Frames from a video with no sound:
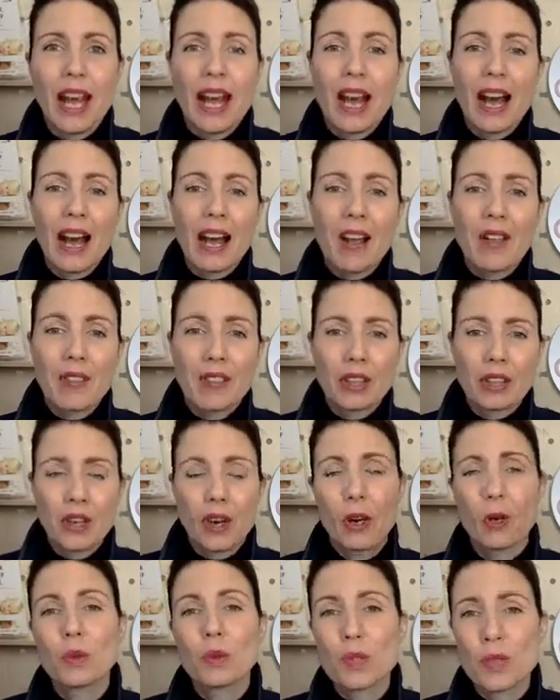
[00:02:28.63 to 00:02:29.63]
The
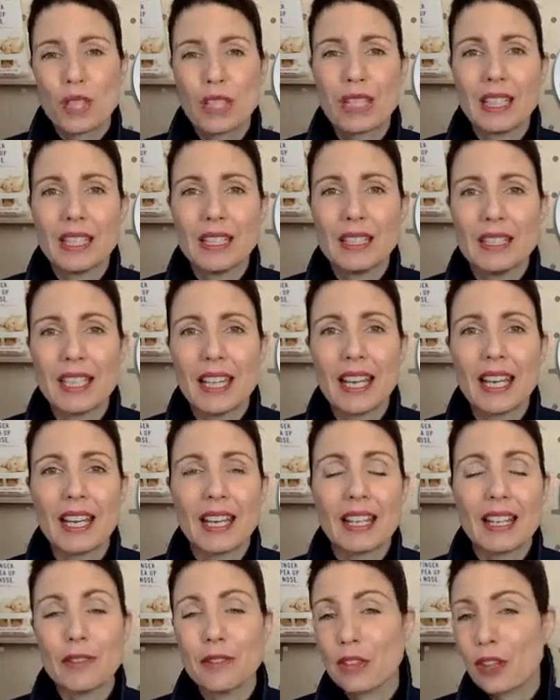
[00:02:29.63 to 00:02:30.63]
coals that are in
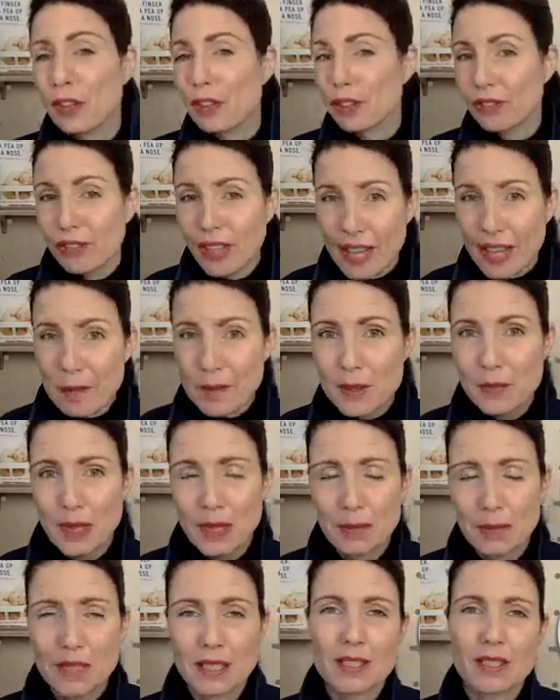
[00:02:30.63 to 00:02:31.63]
there, even though the flames
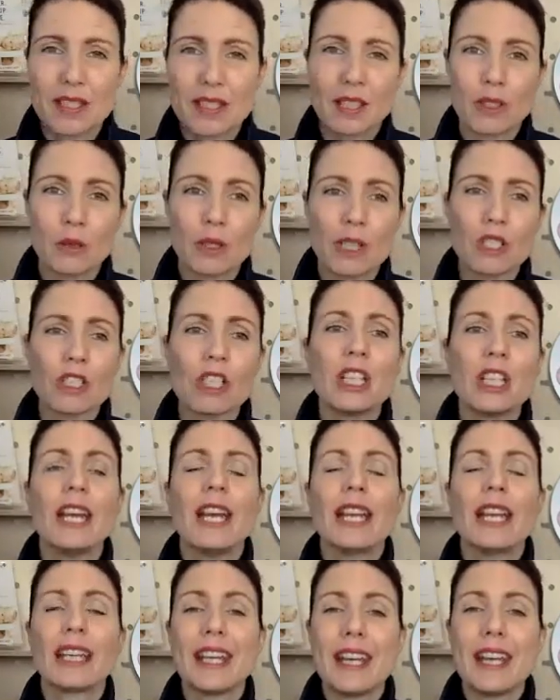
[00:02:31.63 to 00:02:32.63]
may be extinguished,
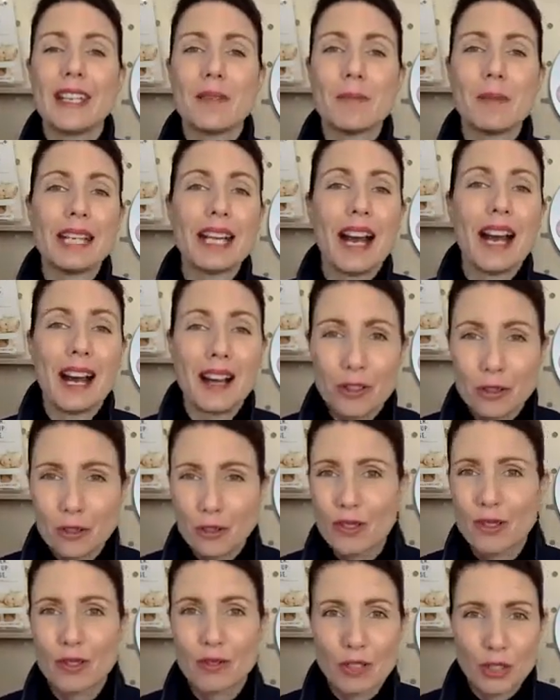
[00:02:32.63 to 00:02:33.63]
can be
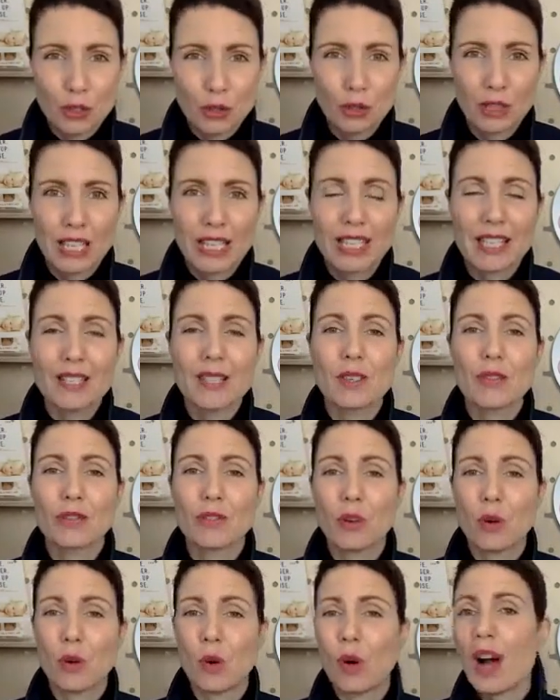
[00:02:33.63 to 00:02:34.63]
hundreds of degrees
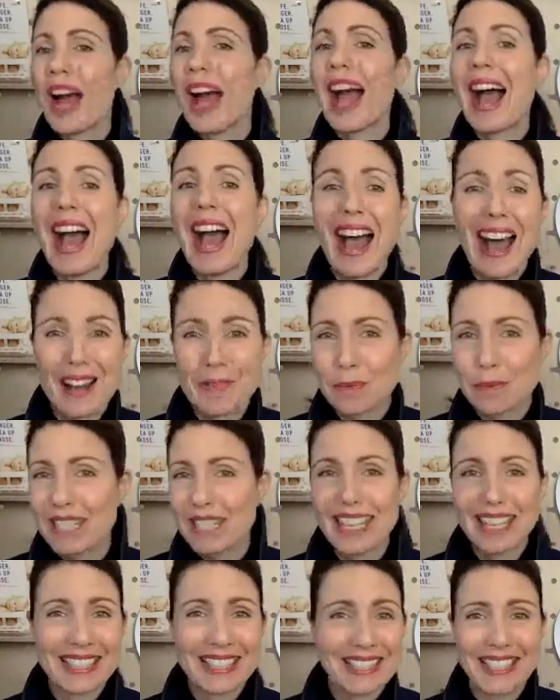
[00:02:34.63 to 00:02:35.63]
for up
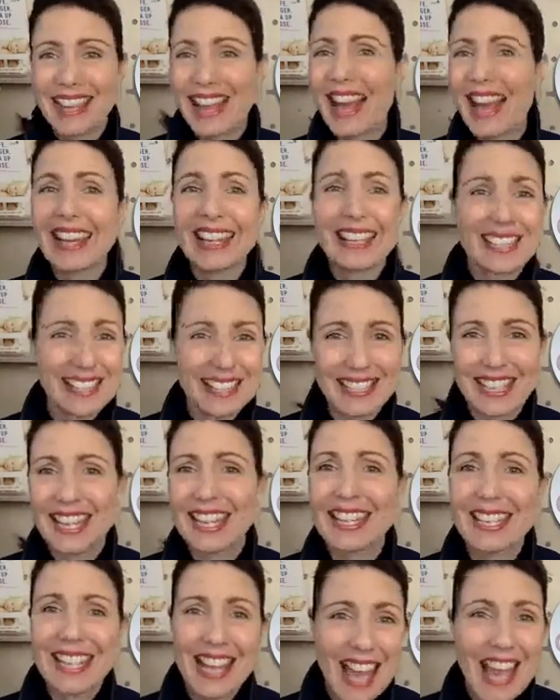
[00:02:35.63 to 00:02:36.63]
to
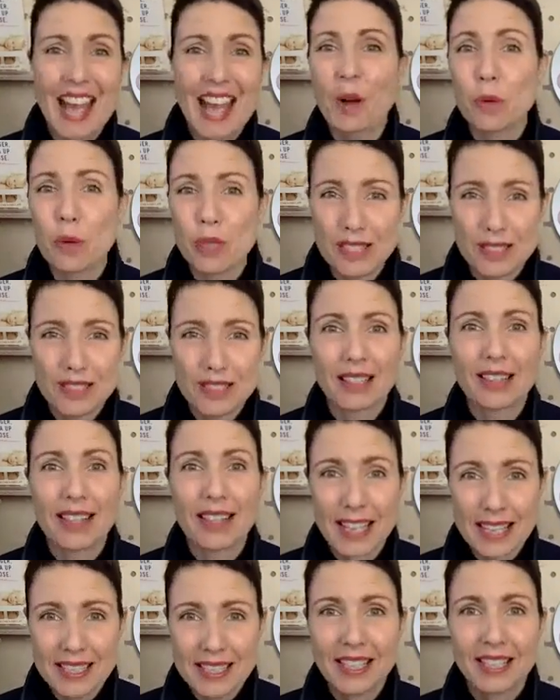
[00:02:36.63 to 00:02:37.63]
8-10 hours
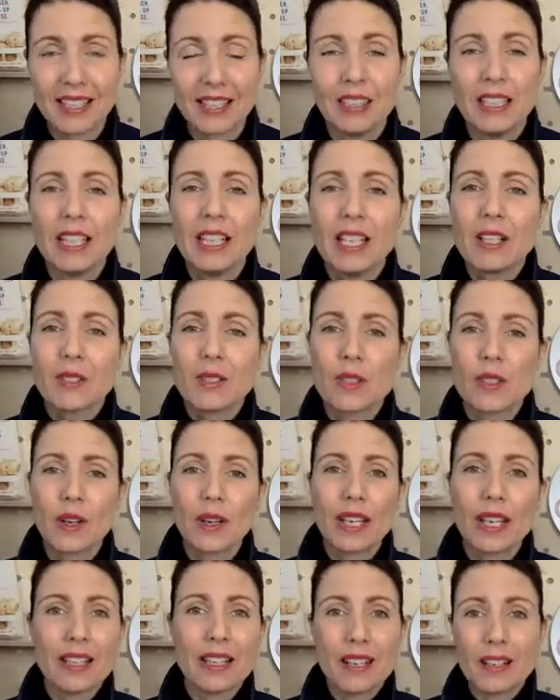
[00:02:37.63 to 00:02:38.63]
later. So
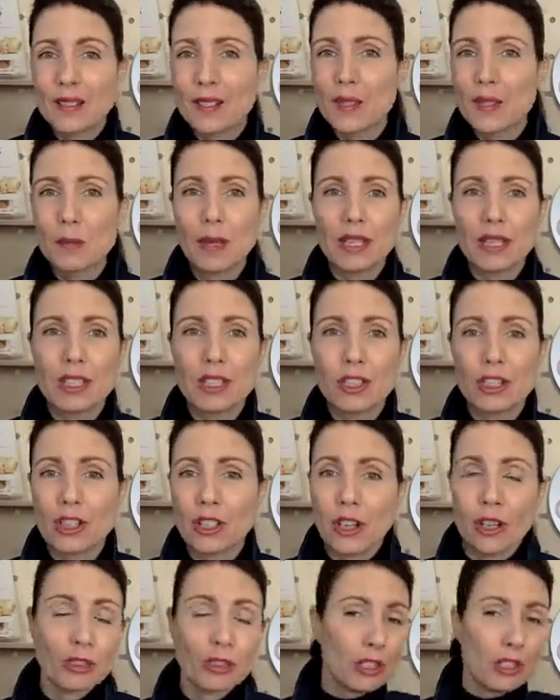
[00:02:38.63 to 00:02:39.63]
an unsuspecting
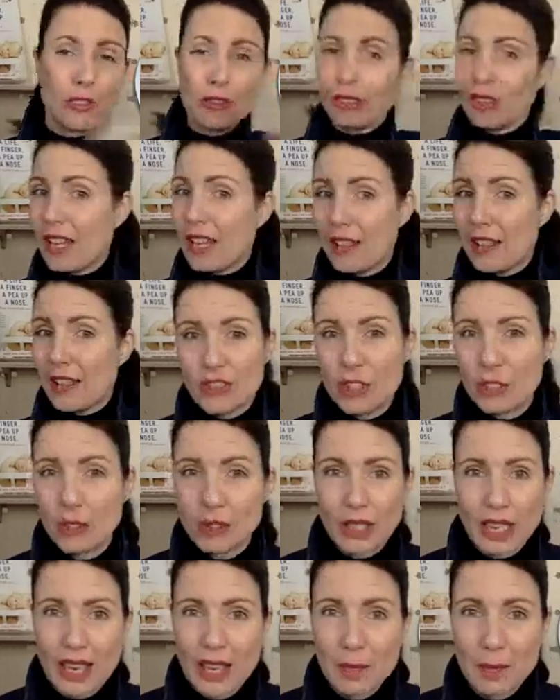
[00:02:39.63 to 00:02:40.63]
child, you've left your
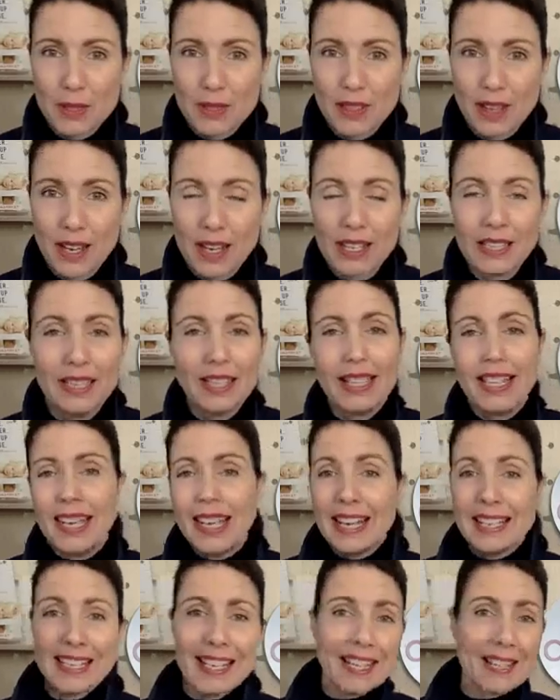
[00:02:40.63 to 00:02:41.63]
campsite,
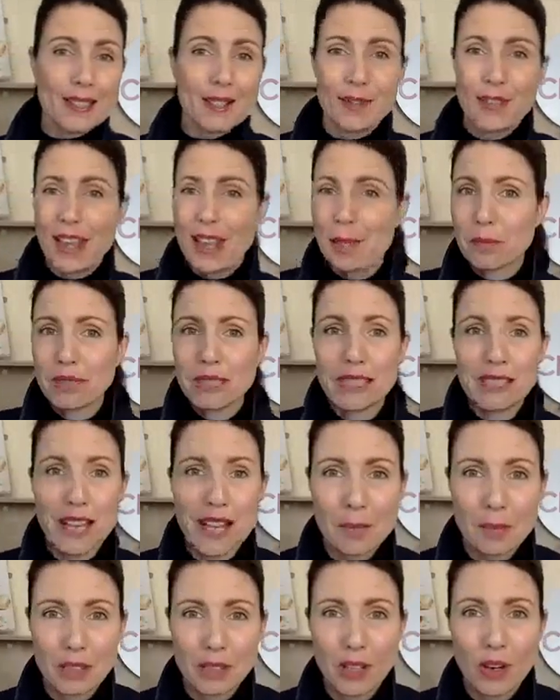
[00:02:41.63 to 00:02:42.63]
a next family
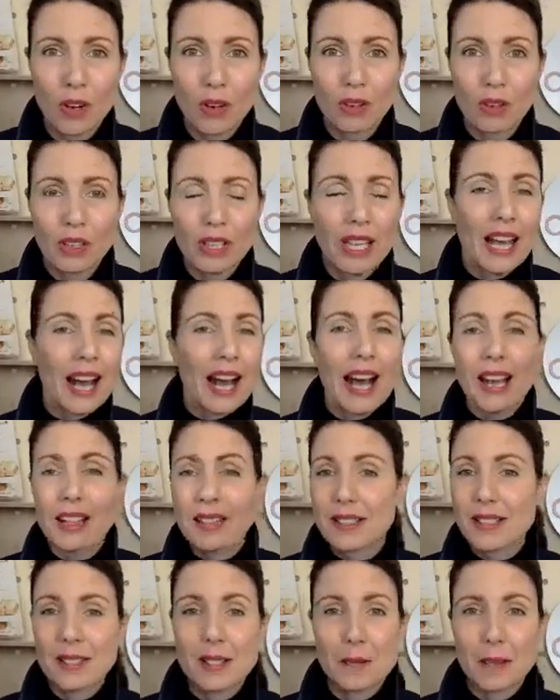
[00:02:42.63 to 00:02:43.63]
come along,
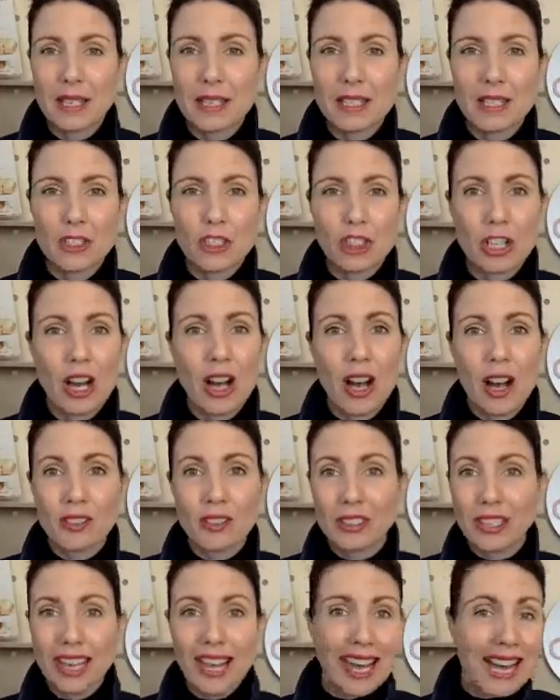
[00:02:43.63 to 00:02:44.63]
unsuspecting
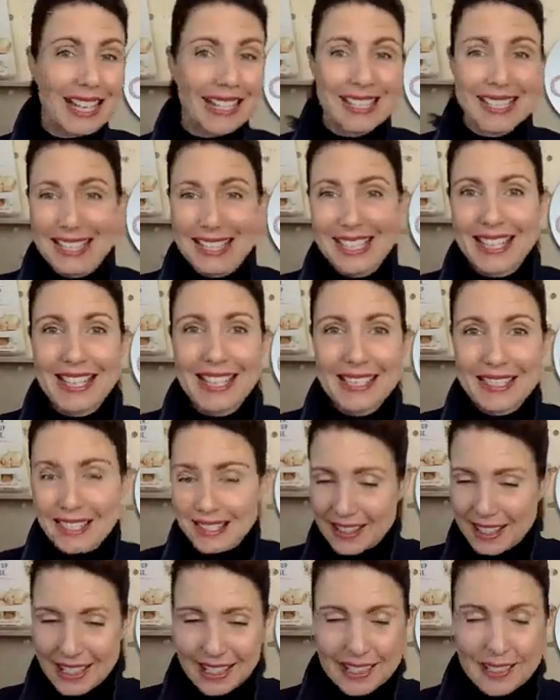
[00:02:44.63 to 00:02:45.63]
child can't see
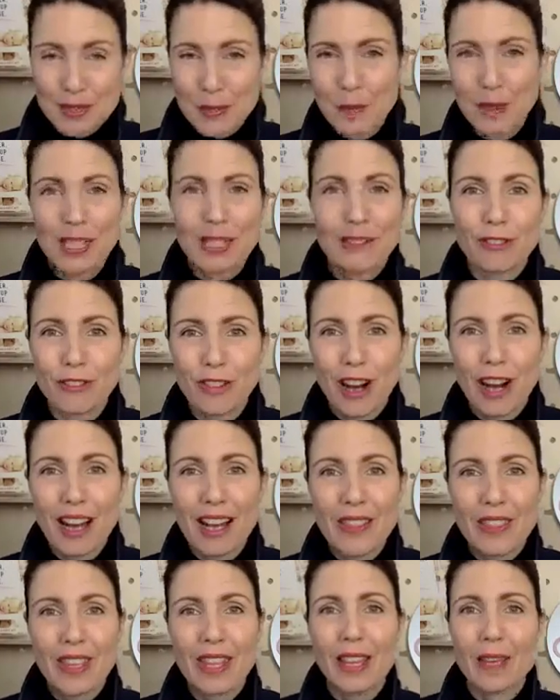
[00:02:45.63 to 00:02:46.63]
that there has been a
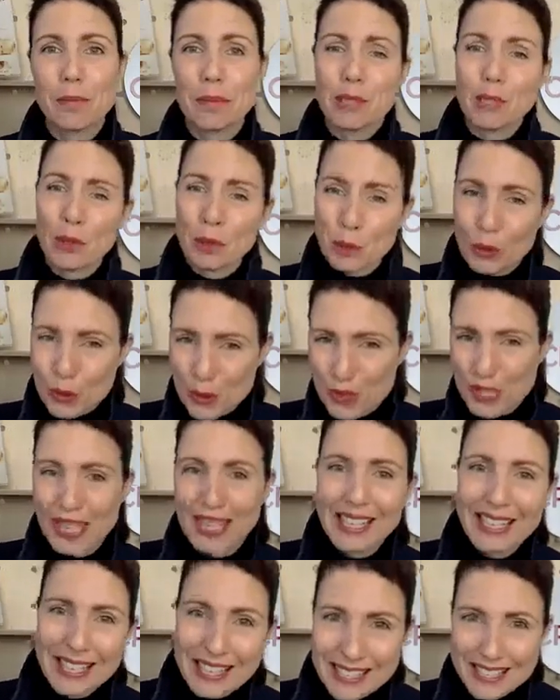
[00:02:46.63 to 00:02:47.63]
fire there because
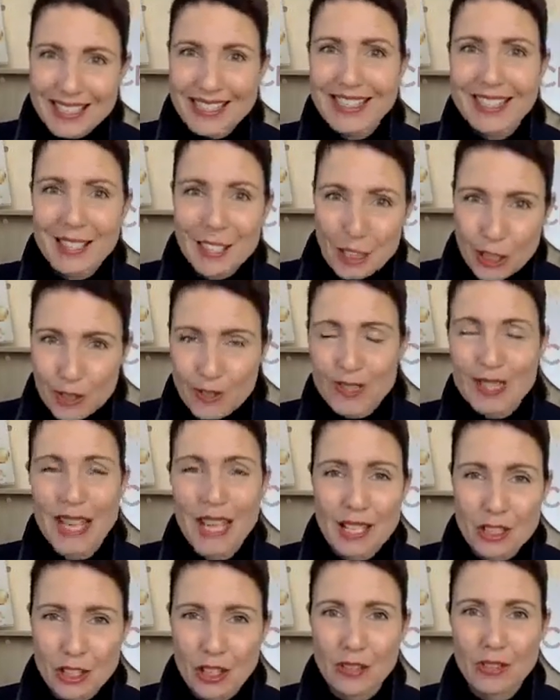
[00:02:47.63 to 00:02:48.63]
there is
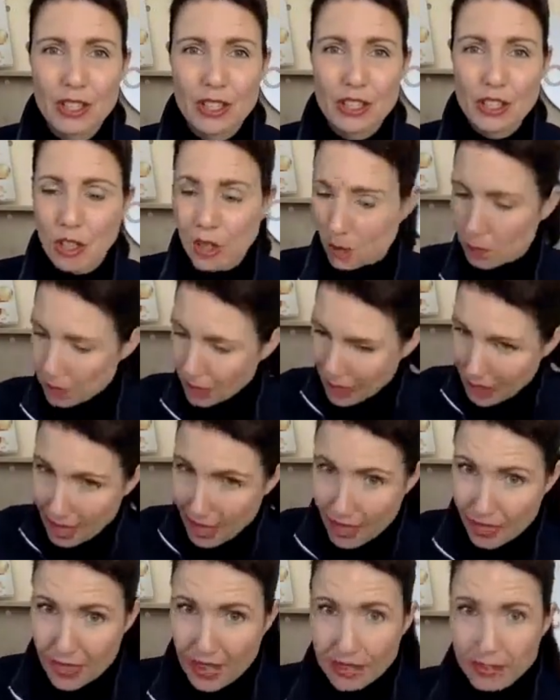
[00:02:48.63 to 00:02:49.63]
sand over the top.
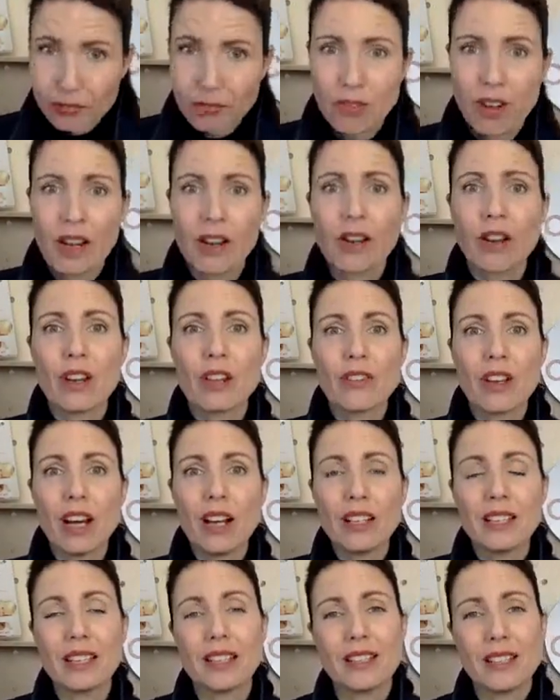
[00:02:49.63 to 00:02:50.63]
They run
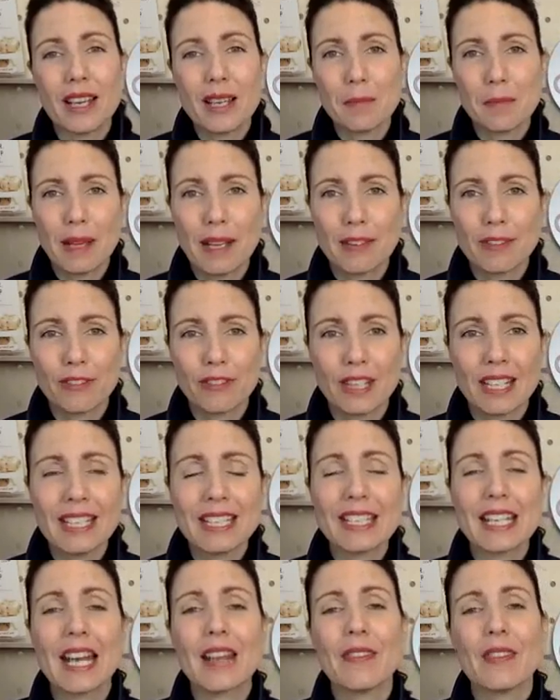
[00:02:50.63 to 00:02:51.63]
over in their bare
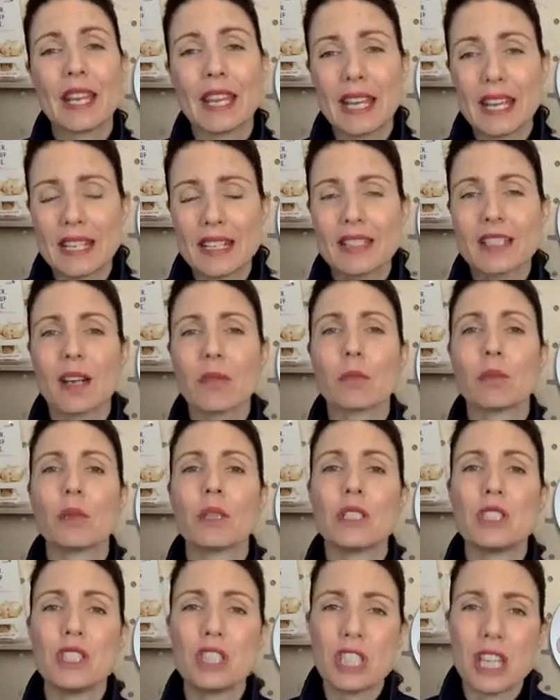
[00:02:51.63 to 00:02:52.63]
feet and they end up
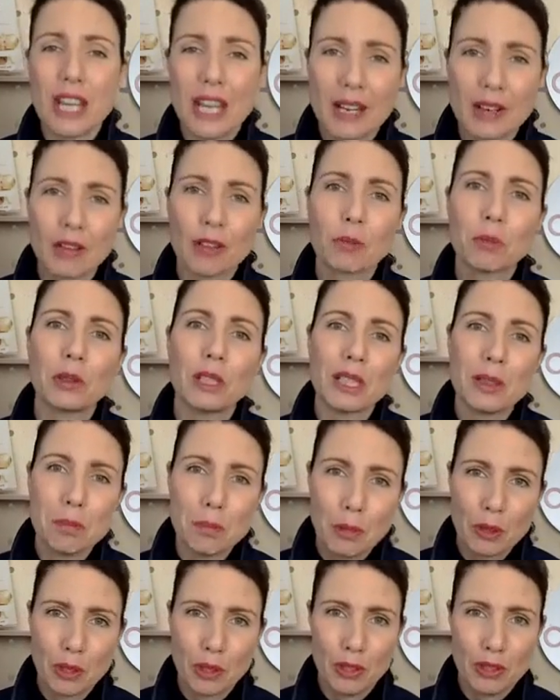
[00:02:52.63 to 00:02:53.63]
with terribly
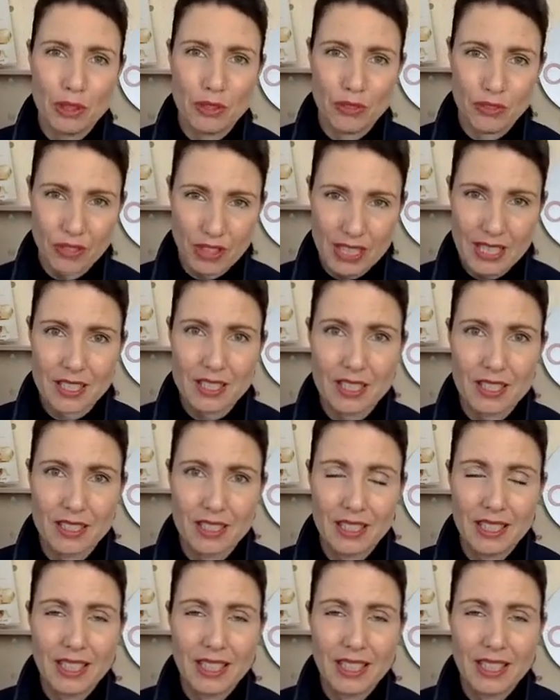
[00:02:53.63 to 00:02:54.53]
burned feet.